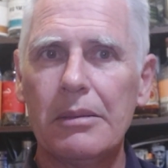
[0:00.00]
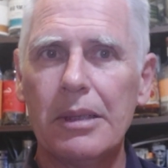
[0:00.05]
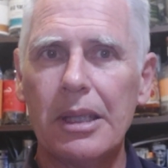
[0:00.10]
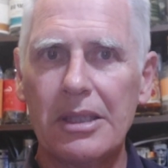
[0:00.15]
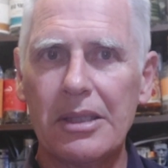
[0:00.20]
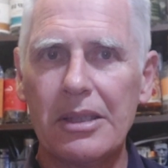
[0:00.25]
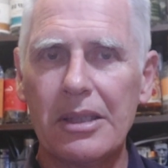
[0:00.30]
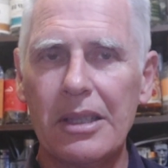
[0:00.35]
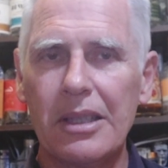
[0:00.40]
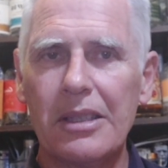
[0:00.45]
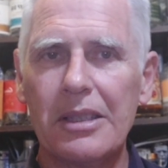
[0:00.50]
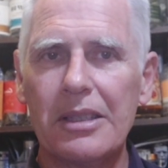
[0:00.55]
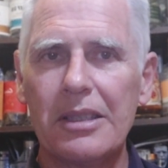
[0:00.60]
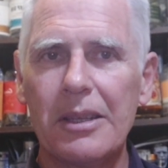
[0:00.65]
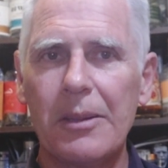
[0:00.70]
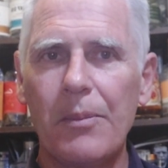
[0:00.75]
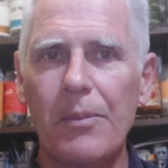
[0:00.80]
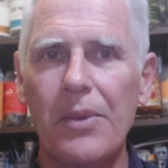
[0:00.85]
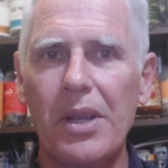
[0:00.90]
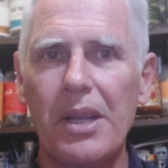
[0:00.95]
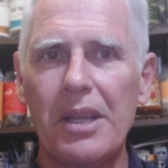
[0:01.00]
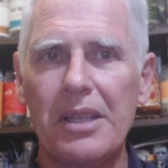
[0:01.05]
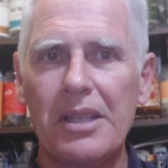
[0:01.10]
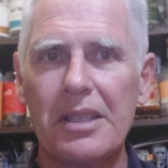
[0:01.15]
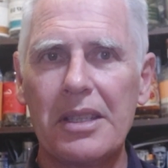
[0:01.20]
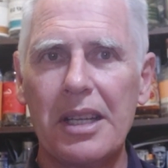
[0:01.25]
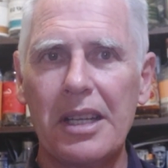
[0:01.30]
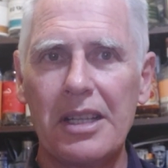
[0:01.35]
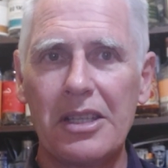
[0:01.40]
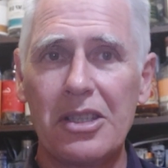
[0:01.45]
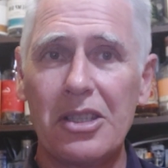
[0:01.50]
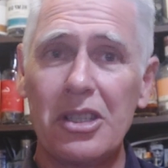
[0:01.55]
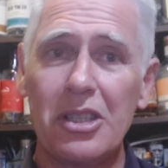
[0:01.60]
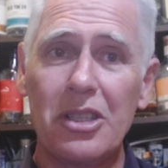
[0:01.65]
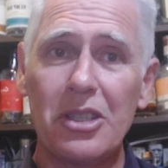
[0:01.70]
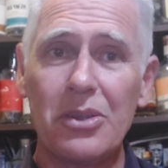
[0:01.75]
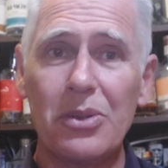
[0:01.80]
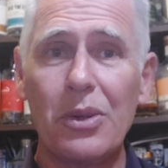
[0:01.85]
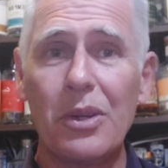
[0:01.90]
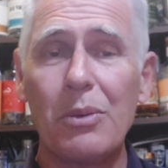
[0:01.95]
yes, it does. And it's okay, she
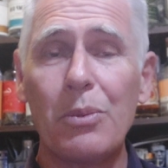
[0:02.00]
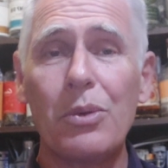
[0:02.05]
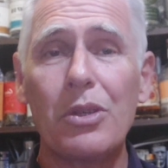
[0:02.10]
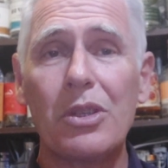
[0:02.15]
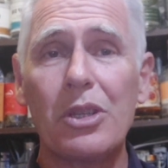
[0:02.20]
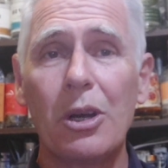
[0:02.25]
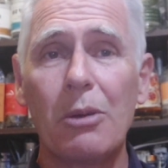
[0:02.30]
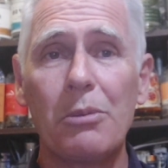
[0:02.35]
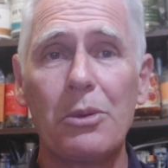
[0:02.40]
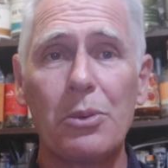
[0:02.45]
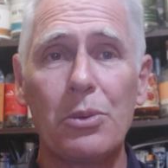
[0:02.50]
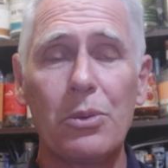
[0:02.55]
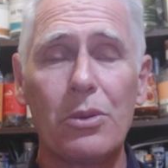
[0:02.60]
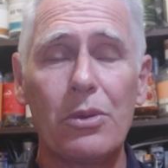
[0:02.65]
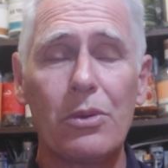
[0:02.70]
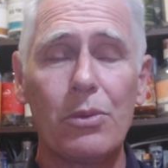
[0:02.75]
turns around with times